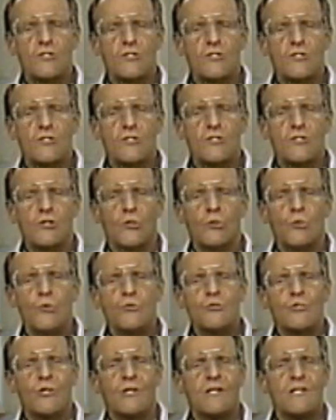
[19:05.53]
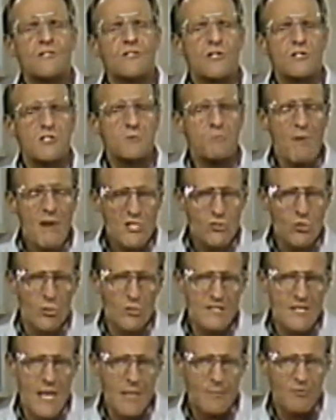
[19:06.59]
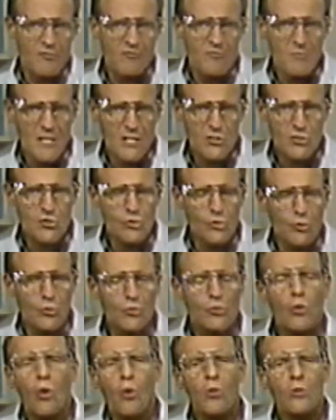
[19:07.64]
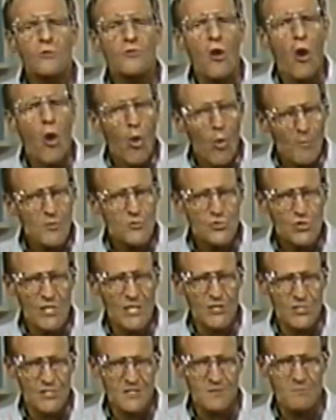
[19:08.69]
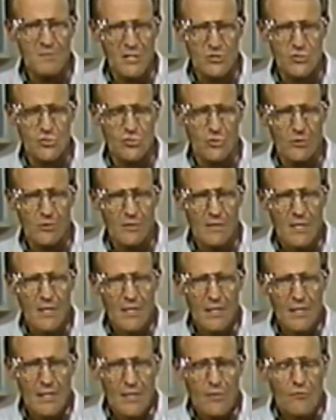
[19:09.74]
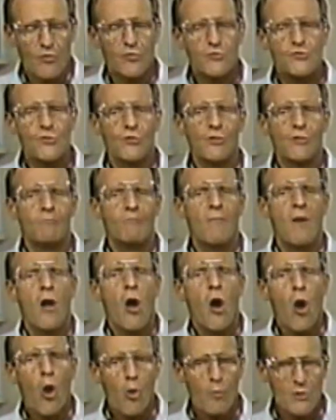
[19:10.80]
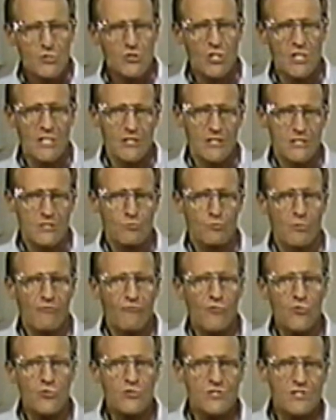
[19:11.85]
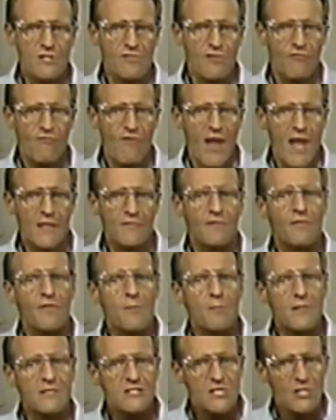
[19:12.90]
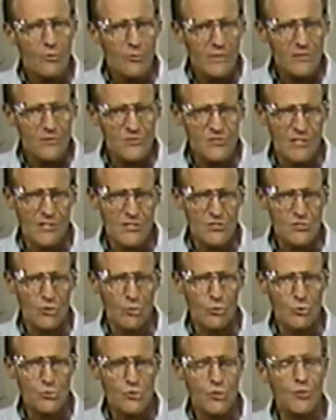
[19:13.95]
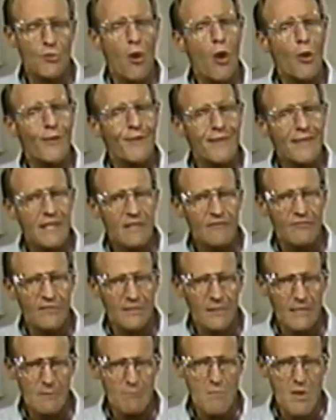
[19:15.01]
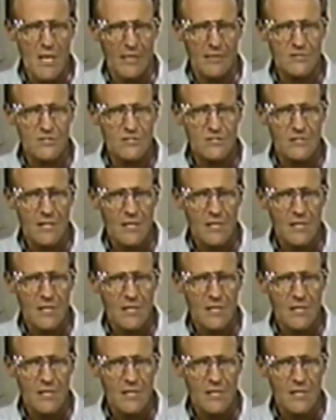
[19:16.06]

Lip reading: A solution is a special type of mixture called a homogeneous mixture. The term homogeneous refers to the fact that the materials in a solution are evenly mixed.